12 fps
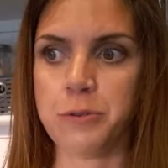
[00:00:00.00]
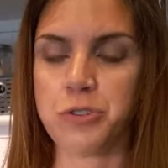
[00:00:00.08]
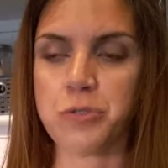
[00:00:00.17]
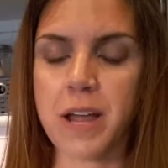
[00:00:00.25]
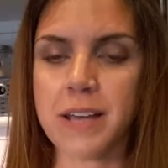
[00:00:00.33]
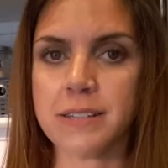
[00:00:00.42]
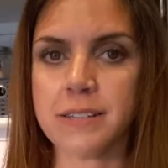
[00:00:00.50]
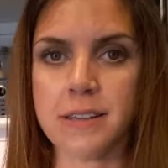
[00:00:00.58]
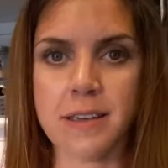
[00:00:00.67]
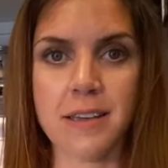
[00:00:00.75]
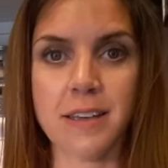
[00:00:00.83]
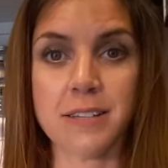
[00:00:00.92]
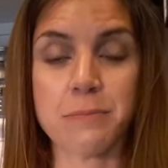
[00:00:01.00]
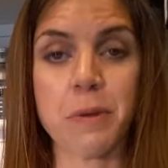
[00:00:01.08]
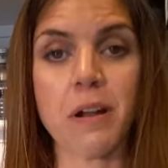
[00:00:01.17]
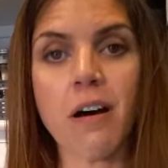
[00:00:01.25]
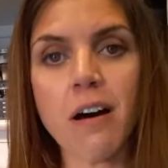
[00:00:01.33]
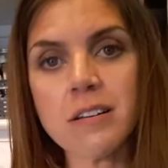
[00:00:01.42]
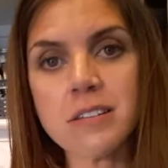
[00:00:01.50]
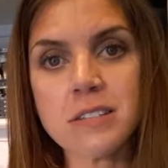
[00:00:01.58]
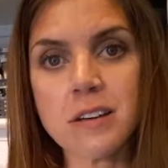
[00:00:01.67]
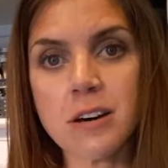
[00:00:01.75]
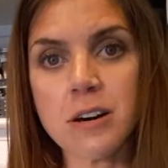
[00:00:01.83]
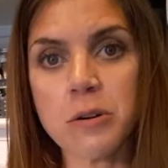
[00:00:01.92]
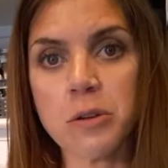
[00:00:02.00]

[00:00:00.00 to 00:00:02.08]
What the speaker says: dressings, but also